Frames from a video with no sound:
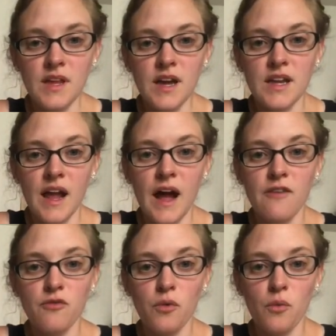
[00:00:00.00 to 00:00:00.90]
And I
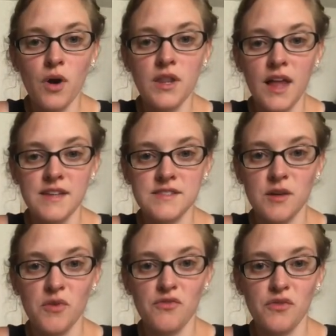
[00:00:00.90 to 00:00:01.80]
have one last
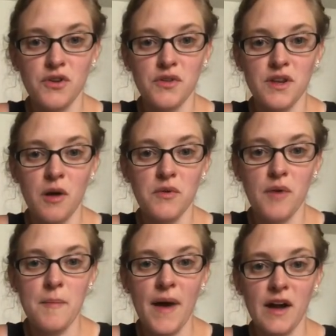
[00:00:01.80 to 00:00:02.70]
demo for you that I'll be
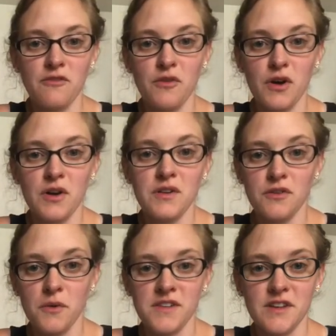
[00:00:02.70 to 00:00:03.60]
right back for.
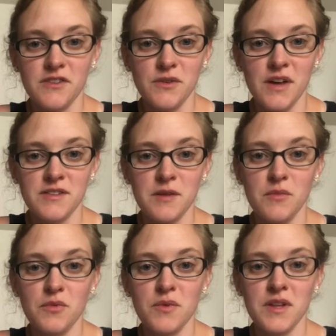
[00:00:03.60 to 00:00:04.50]
Norwex also has
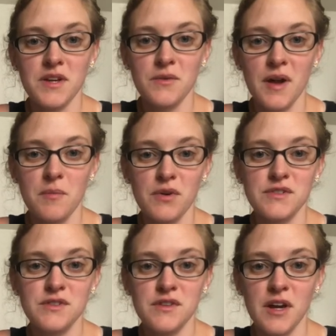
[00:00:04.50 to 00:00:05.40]
some really great
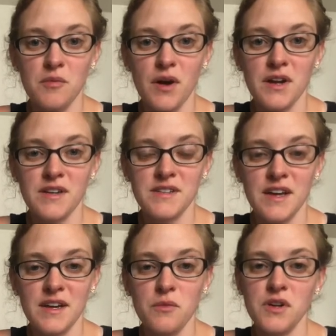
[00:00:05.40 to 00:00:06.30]
personal care products,
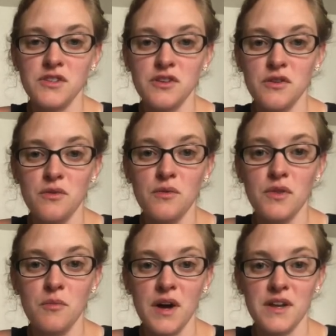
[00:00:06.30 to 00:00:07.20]
and I want to show you
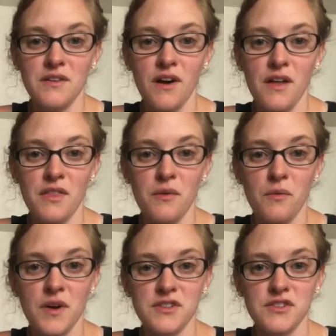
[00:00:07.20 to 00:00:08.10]
the body cloth,
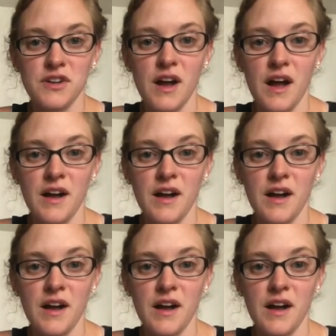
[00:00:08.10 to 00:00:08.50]
which